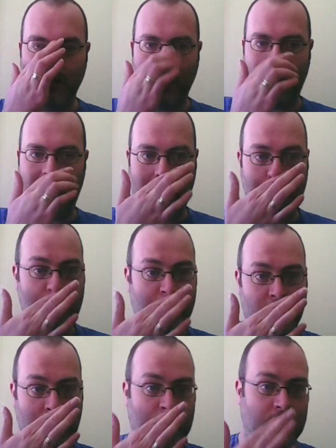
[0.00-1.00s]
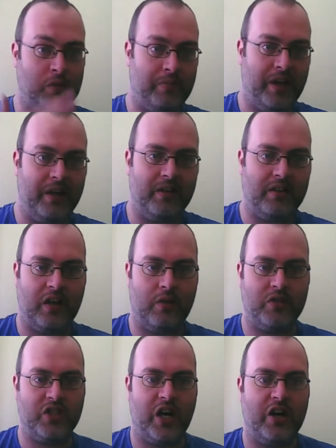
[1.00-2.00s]
Moving on a little bit,
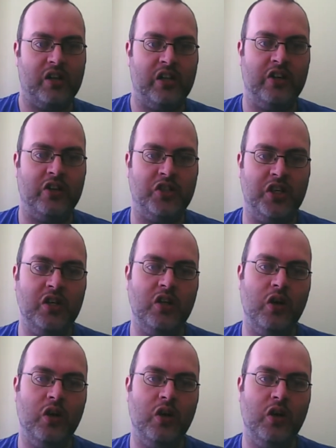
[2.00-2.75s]
retired cleaner Jean,